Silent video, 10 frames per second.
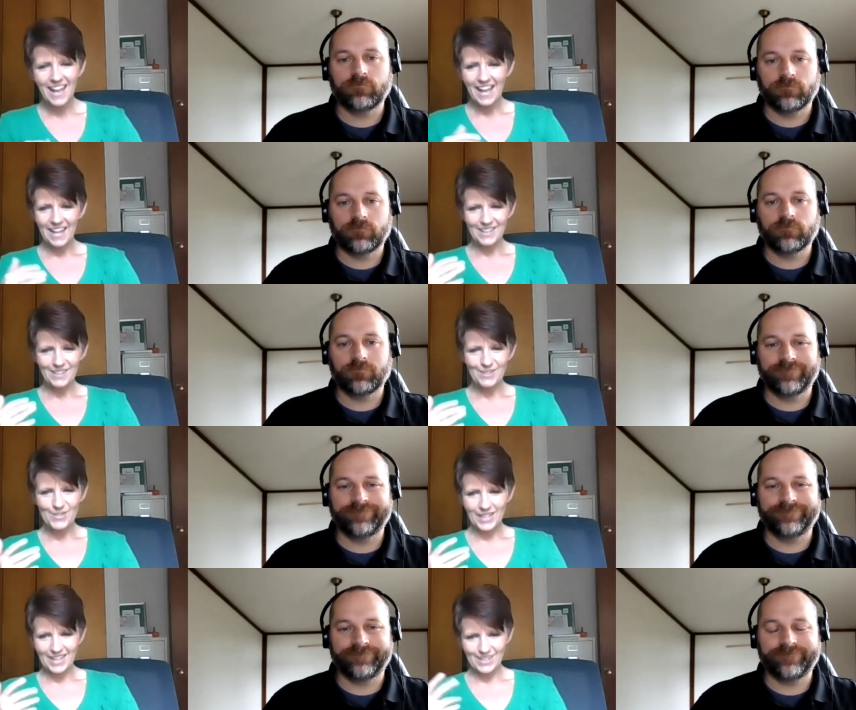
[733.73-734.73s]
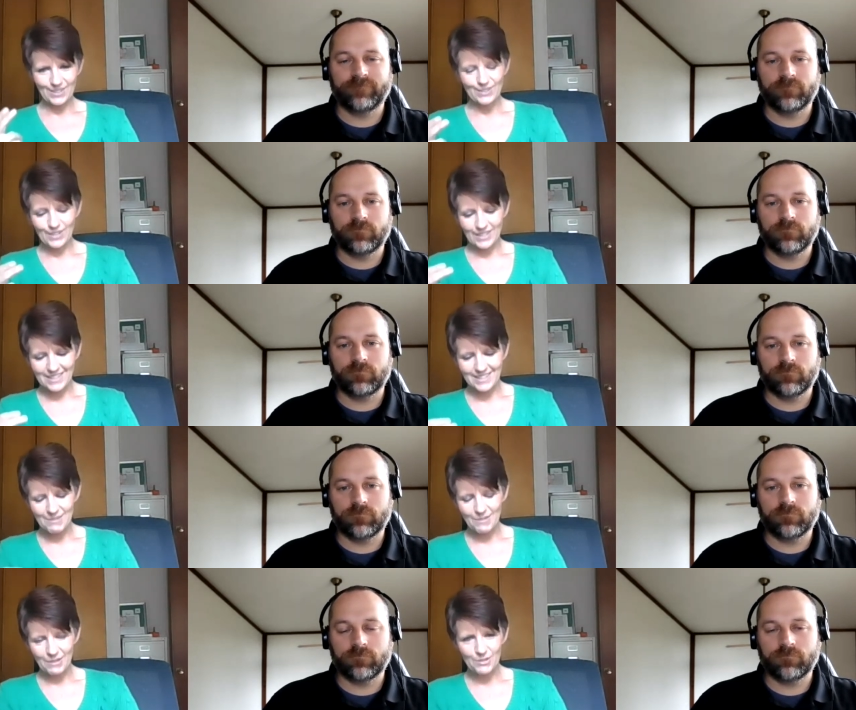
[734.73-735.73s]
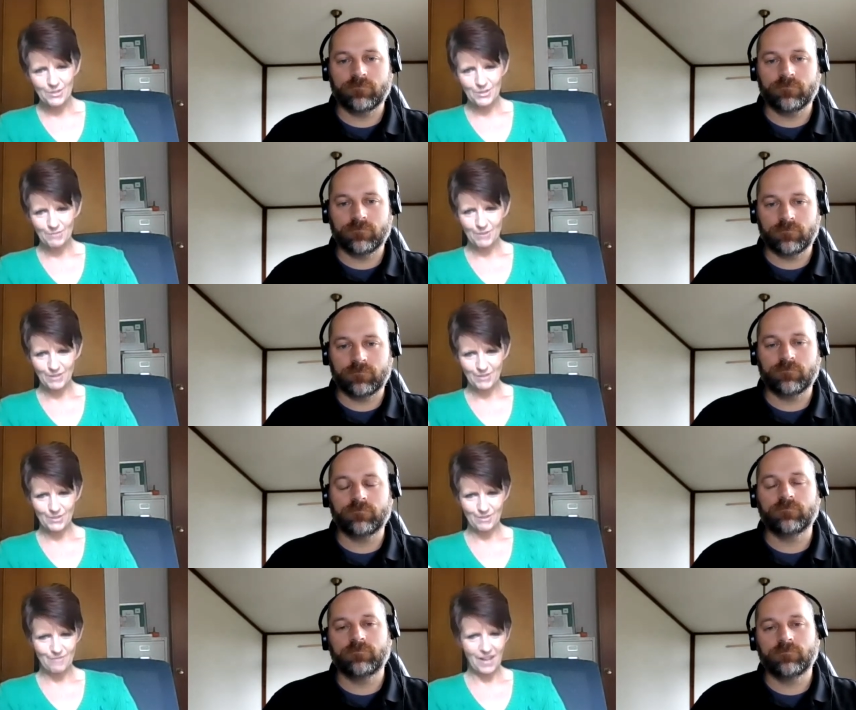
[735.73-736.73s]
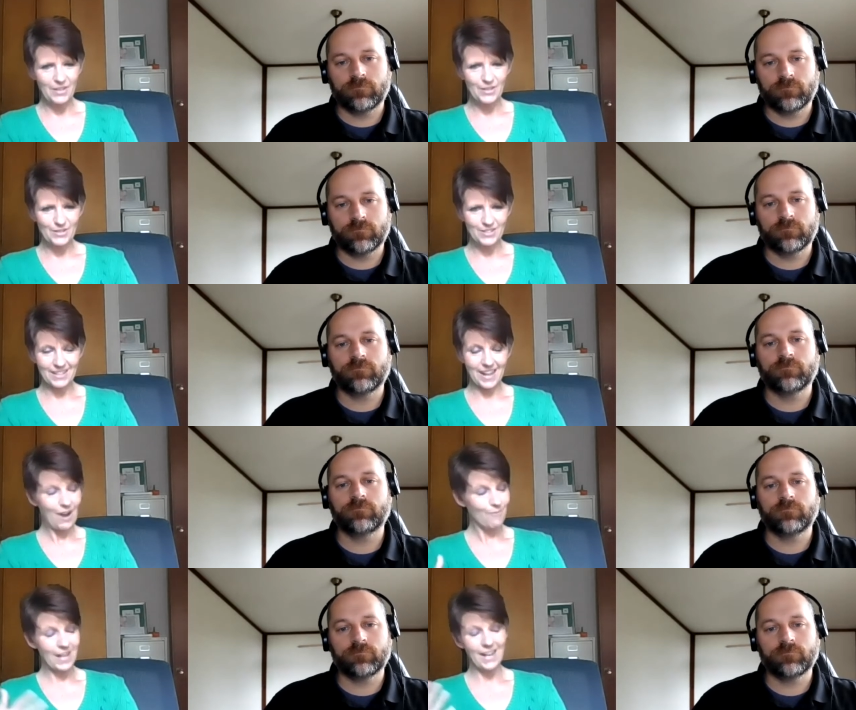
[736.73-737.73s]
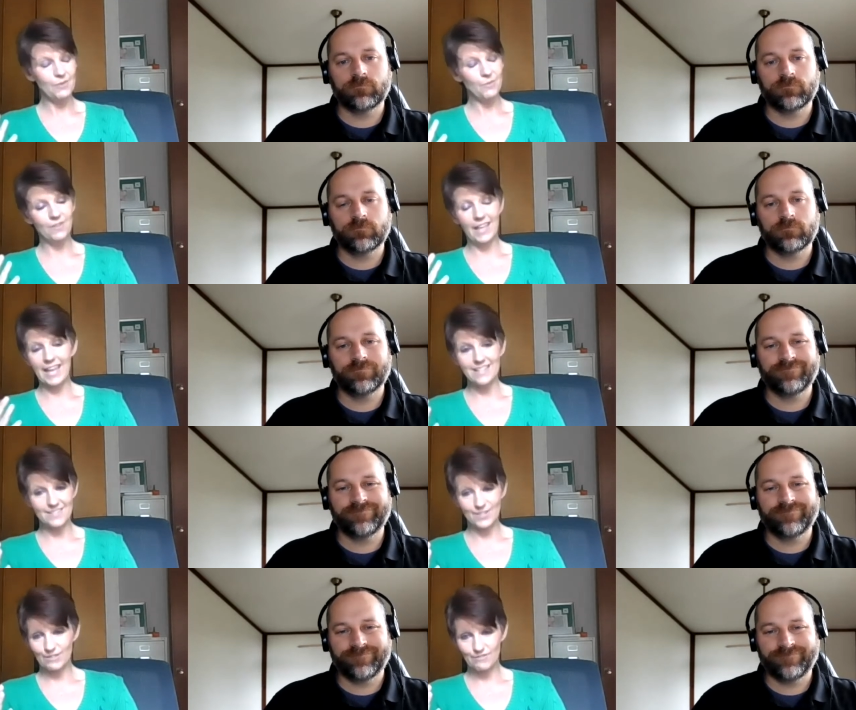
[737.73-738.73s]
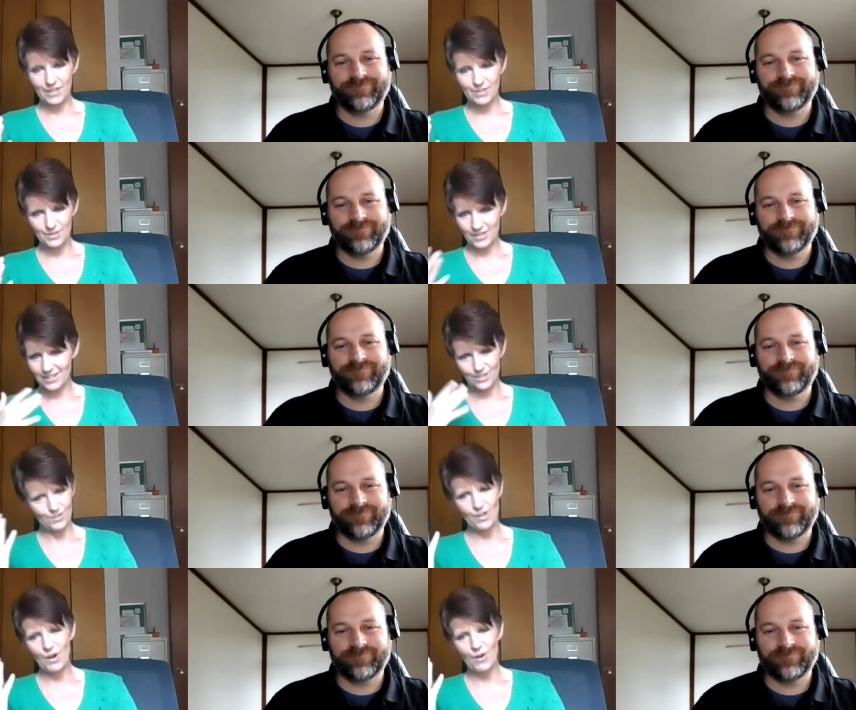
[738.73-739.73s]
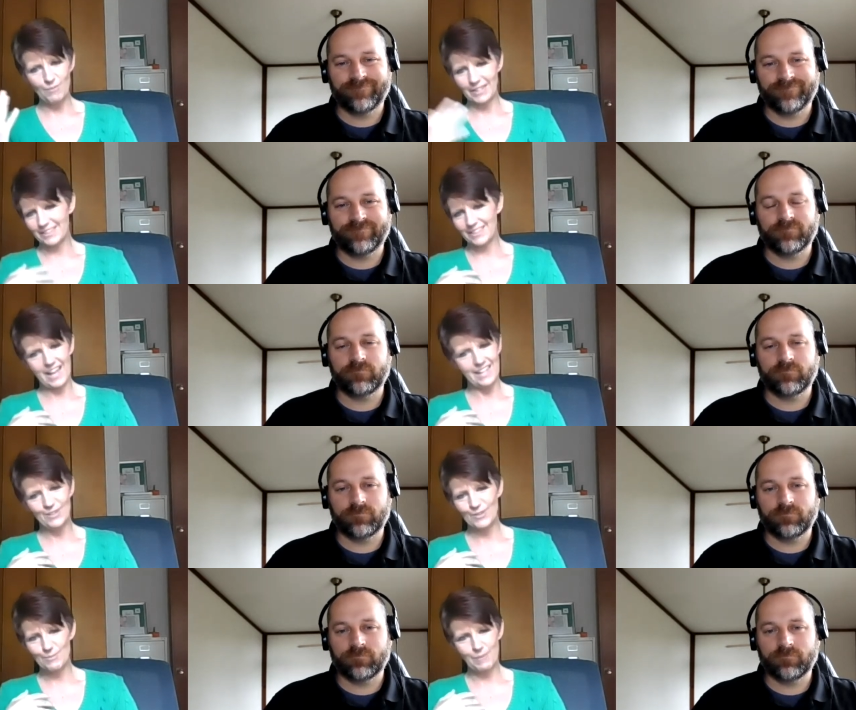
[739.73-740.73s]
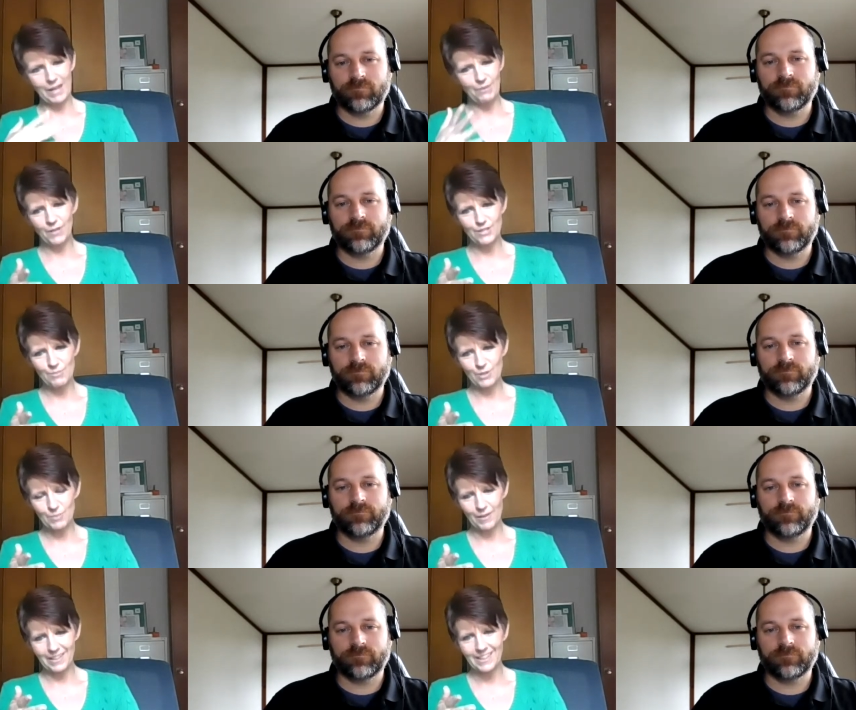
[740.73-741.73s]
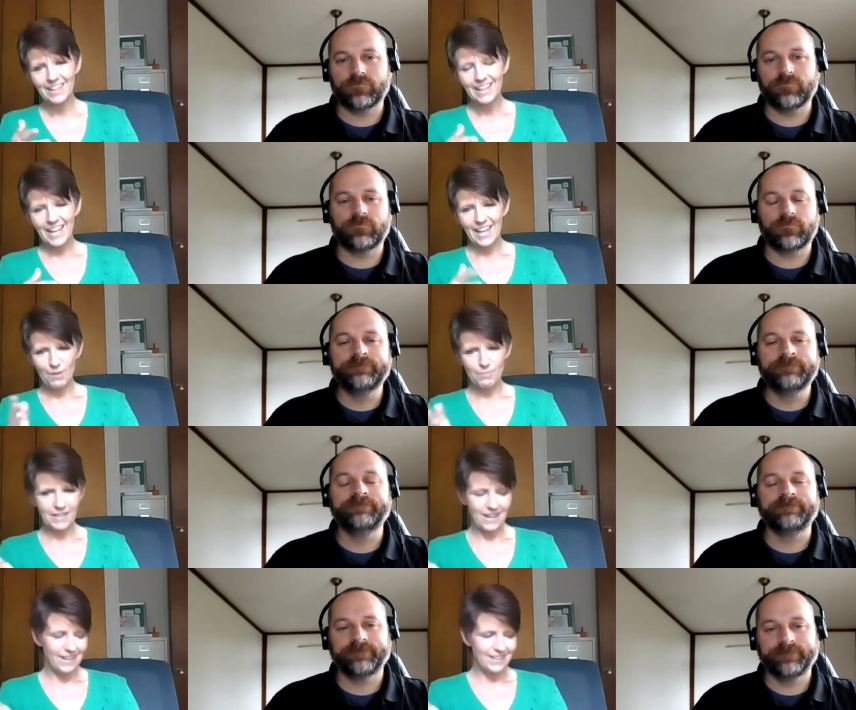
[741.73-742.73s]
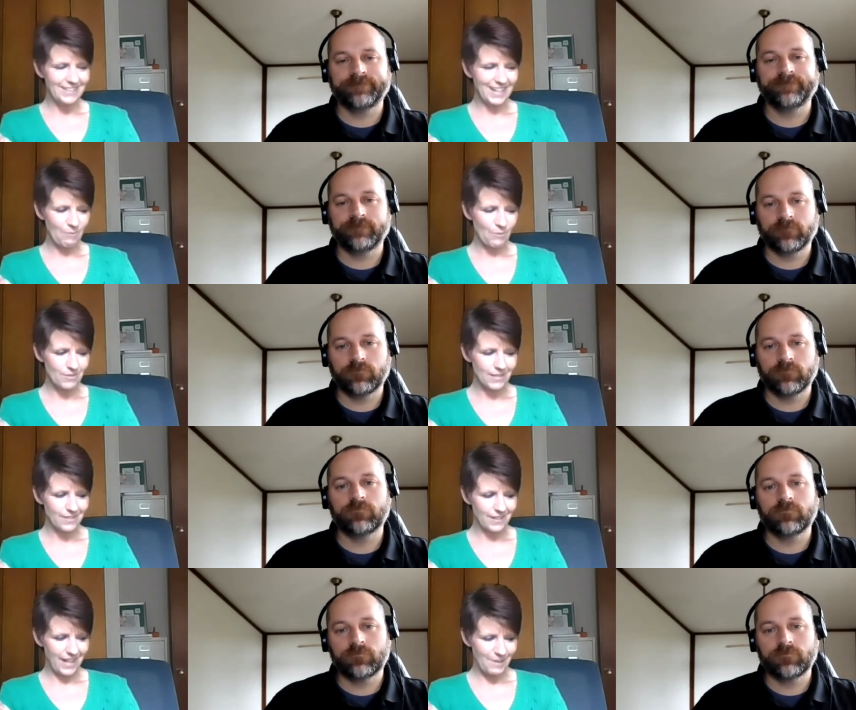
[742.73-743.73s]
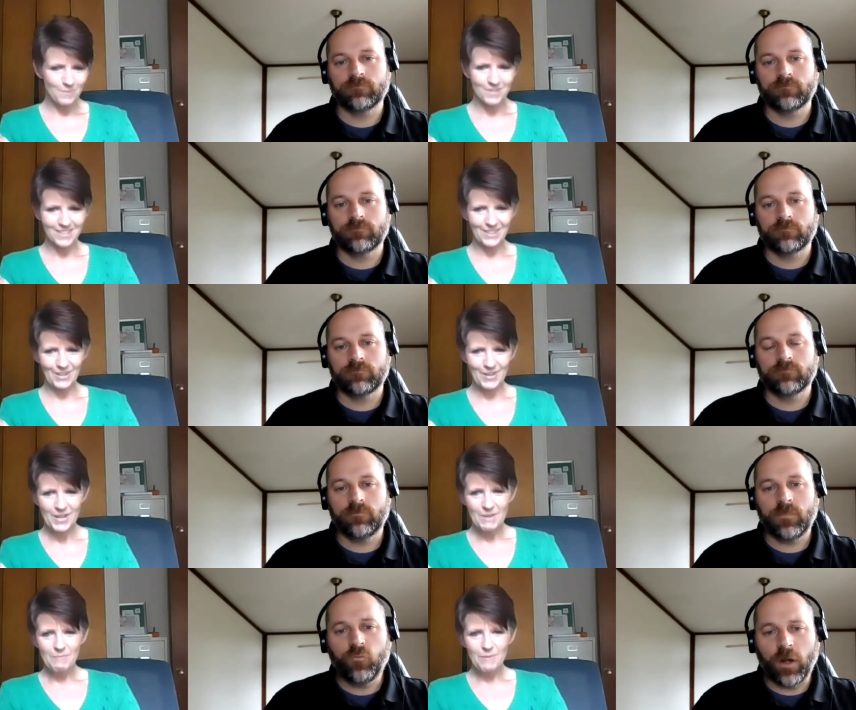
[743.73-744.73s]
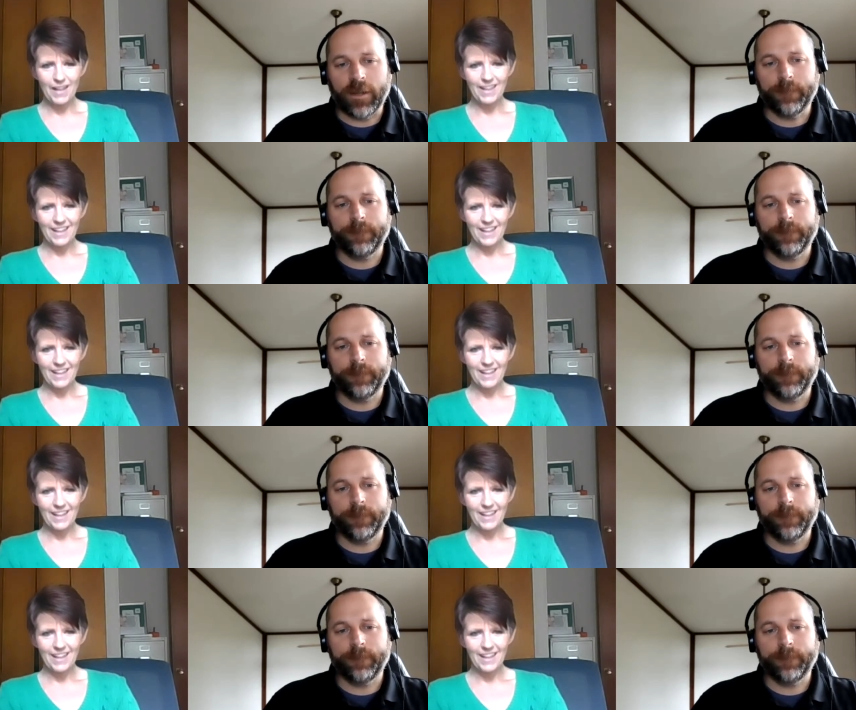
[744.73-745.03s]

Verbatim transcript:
Speaker 1: and usually actually look to see like certain with certain vendors and right out of the gate certain vendors i just know i'm like i know they're paying way too much money mm-hmm. and i'll mm-hmm. be kind and i won't say their names you know right. but